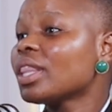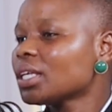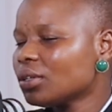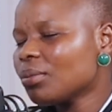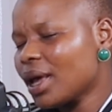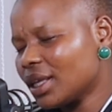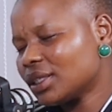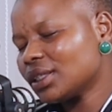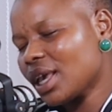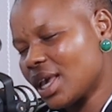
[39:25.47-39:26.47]
3
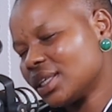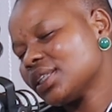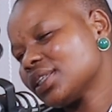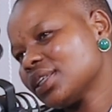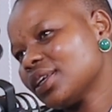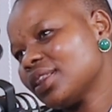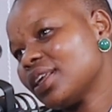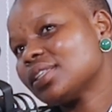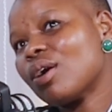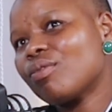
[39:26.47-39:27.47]
months.
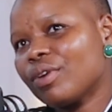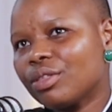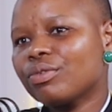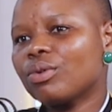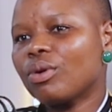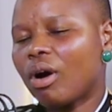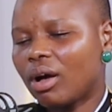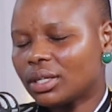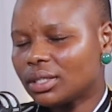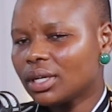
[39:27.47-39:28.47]
Yes, that's how
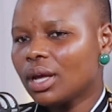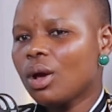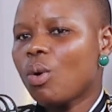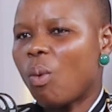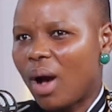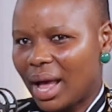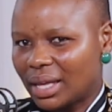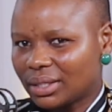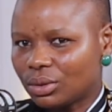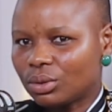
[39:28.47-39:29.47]
faithful God
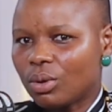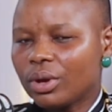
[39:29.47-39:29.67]
was.